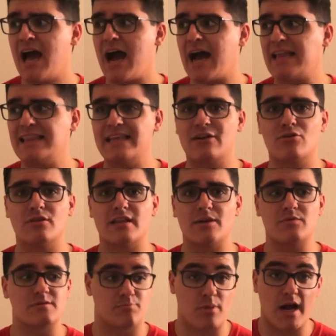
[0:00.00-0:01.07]
I literally
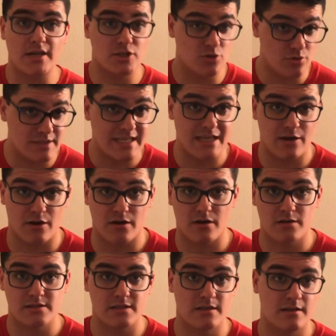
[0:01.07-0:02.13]
was brought to
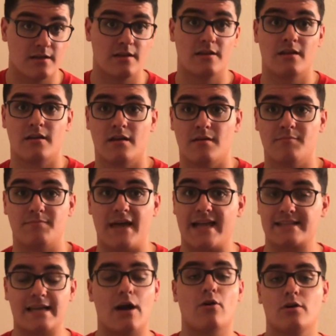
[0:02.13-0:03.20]
tears.
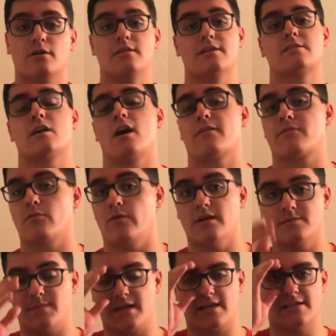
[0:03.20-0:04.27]
That's how good this offer
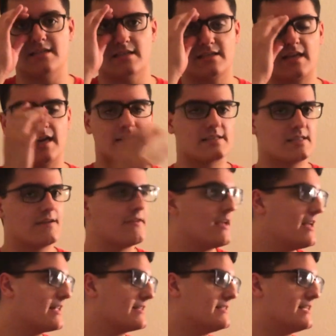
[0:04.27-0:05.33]
was, because this kind of stuff
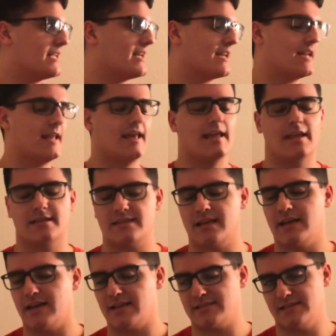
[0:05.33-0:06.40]
didn't
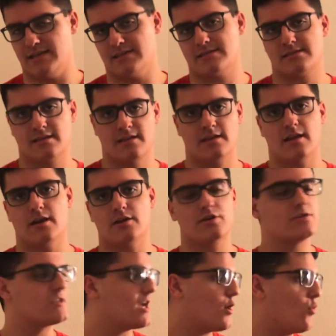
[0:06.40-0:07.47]
exist. You
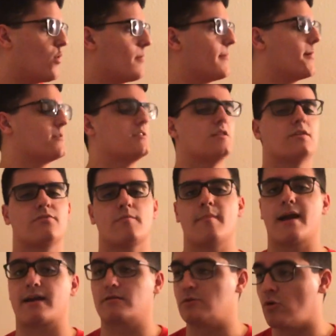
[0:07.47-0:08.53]
saw a 1 mile delivery
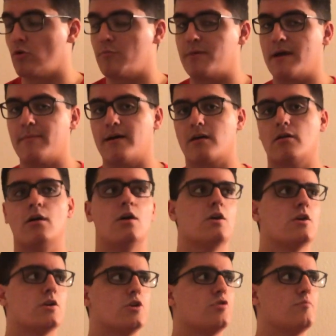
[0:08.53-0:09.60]
back on the old pay model.
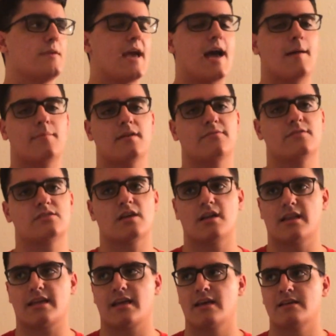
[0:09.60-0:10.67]
You'd be happy if you saw
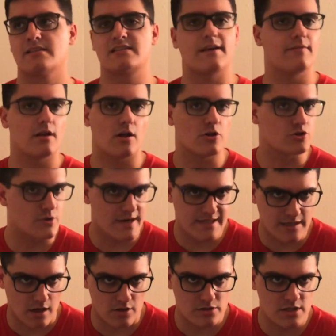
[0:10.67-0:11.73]
$7 or
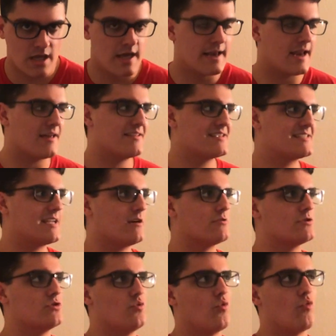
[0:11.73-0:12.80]
$8. Now this
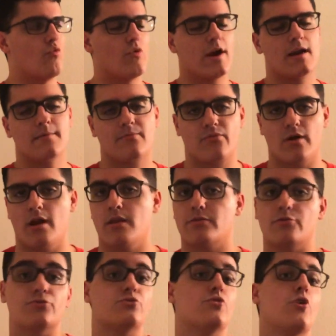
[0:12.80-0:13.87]
tells you right up front,
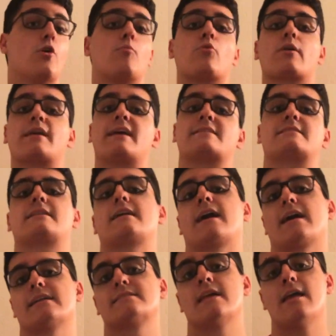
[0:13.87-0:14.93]
there's no more guessing,
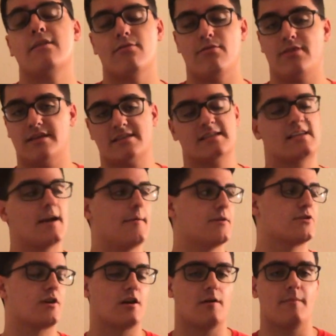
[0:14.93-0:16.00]
guys. This is how
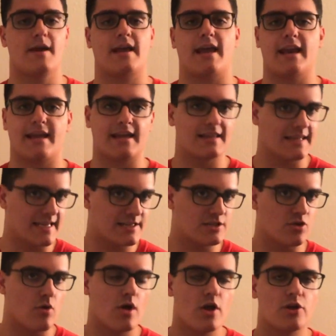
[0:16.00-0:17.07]
much you're gonna make, and it can lead
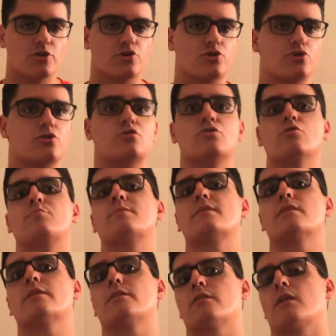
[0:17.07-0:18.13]
to
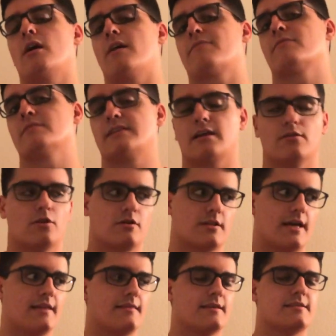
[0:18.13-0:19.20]
stupidly good offers that look
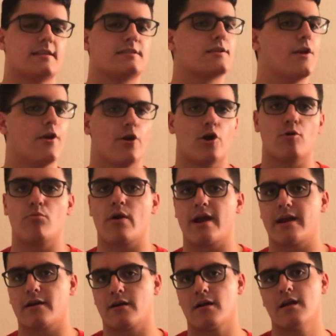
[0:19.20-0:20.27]
like this. It's a
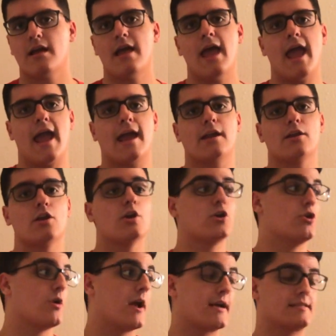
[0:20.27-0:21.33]
no-brainer, and
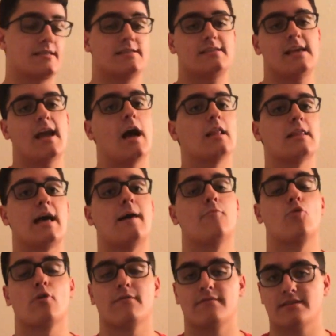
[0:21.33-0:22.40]
you're actually seeing a lot
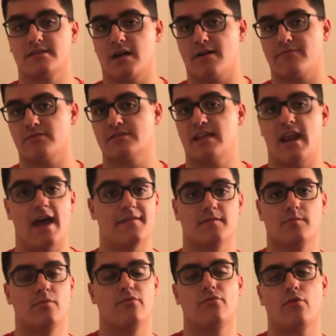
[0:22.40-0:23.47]
more of these offers than ever
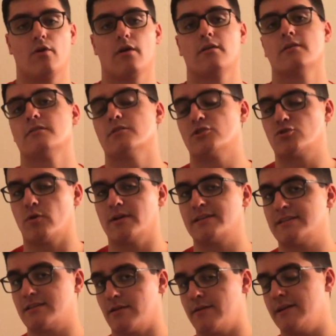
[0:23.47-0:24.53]
before. The
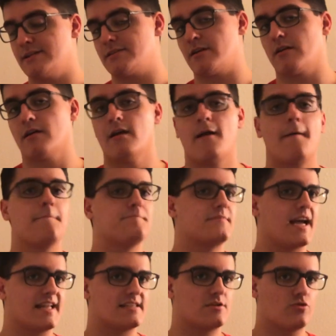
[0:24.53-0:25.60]
choices are easier.
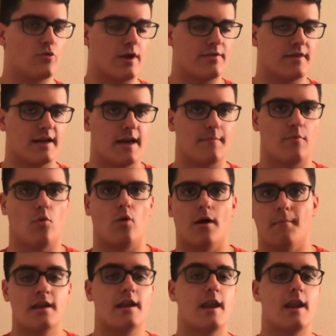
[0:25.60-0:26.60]
That's great thing number one.